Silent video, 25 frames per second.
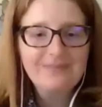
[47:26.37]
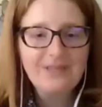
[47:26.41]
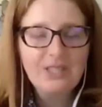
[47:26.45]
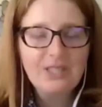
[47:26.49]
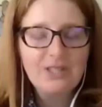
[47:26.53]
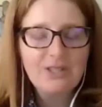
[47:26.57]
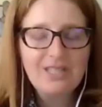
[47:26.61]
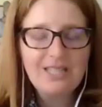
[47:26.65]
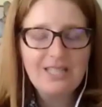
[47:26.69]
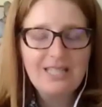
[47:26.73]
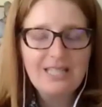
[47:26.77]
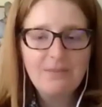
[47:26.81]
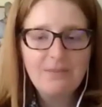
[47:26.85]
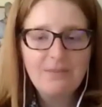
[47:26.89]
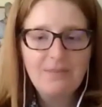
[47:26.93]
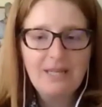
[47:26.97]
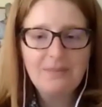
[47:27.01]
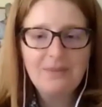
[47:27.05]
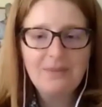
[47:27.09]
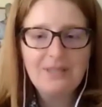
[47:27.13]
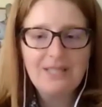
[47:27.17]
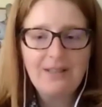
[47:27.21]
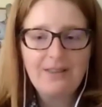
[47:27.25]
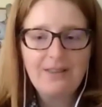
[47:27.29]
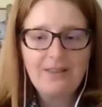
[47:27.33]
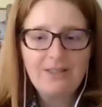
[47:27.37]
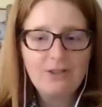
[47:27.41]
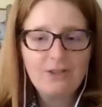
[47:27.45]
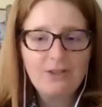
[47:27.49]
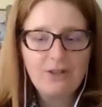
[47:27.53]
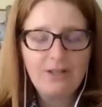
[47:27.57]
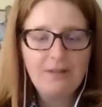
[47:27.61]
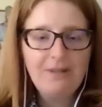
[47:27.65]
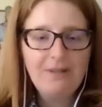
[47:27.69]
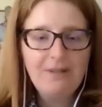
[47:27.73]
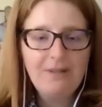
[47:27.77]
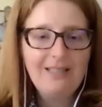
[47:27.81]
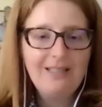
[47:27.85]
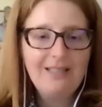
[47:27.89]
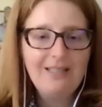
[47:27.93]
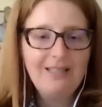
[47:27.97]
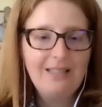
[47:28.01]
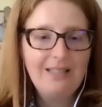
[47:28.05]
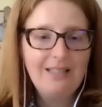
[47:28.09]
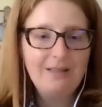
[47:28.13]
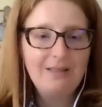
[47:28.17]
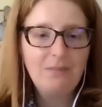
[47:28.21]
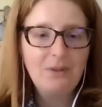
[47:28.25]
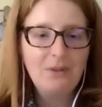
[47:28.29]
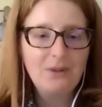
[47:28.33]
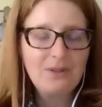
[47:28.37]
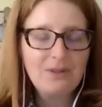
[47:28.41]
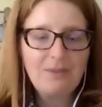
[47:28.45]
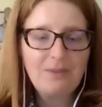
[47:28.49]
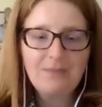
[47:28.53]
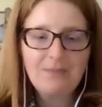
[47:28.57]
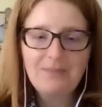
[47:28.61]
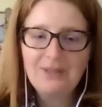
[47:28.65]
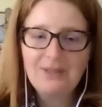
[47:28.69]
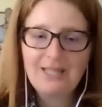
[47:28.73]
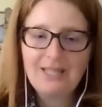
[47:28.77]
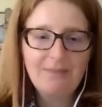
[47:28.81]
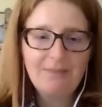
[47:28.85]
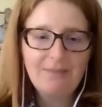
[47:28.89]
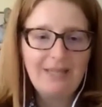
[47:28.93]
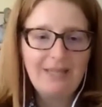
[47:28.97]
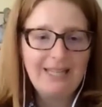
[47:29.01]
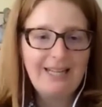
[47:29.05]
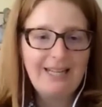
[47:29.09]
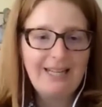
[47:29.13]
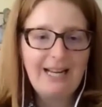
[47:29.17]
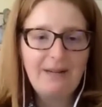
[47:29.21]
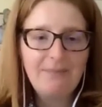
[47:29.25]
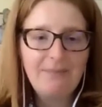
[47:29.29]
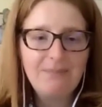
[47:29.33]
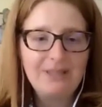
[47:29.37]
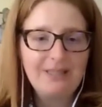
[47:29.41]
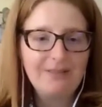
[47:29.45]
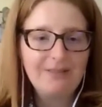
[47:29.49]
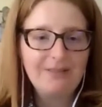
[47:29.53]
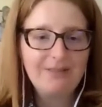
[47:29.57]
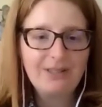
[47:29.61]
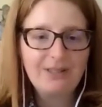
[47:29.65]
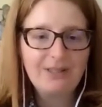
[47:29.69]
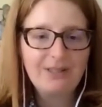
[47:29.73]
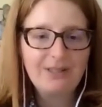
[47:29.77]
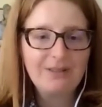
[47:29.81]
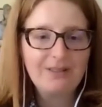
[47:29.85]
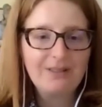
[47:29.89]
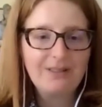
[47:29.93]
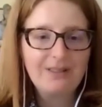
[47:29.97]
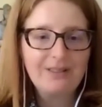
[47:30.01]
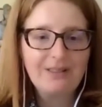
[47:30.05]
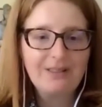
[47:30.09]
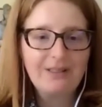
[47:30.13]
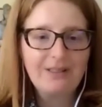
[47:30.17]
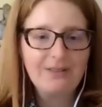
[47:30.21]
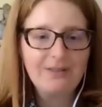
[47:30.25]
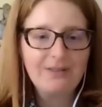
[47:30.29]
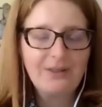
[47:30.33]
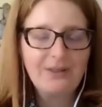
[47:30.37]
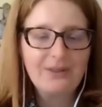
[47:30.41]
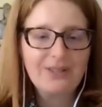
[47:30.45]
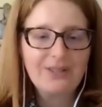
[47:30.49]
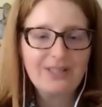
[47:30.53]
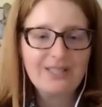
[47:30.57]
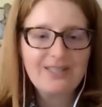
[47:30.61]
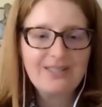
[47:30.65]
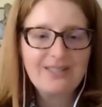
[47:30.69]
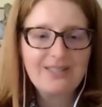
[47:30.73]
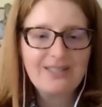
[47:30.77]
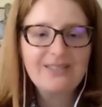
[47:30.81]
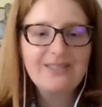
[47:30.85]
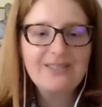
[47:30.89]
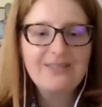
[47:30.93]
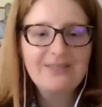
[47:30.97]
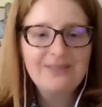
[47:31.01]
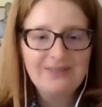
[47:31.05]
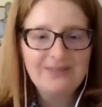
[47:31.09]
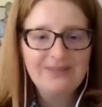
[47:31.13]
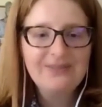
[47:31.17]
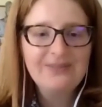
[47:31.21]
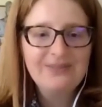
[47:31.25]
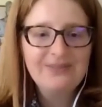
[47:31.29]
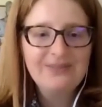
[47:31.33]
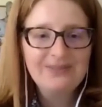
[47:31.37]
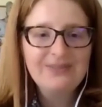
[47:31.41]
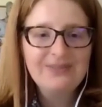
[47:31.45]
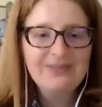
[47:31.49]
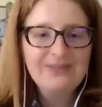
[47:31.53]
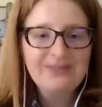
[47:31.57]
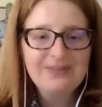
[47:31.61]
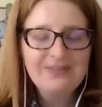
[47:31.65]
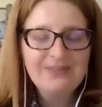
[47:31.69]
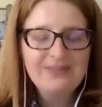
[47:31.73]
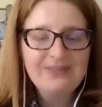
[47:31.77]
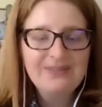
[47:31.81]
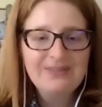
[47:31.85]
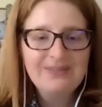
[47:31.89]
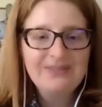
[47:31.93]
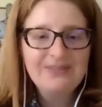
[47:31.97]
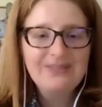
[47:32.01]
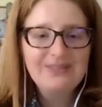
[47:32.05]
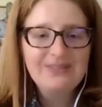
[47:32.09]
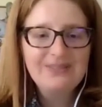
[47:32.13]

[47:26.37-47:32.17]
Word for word: You just need yeah. to be able to dream it, and most people can make it happen if they're they're focused. Yeah.